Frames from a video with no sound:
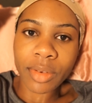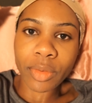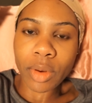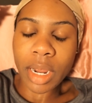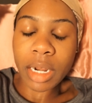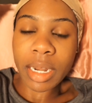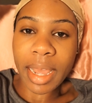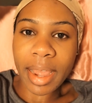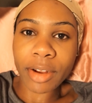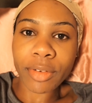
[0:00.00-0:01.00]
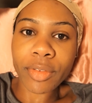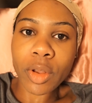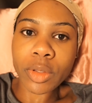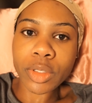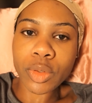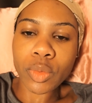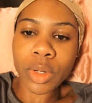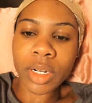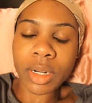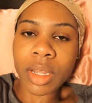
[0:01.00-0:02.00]
for our Niagara Falls
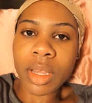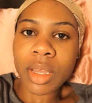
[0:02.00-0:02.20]
tour.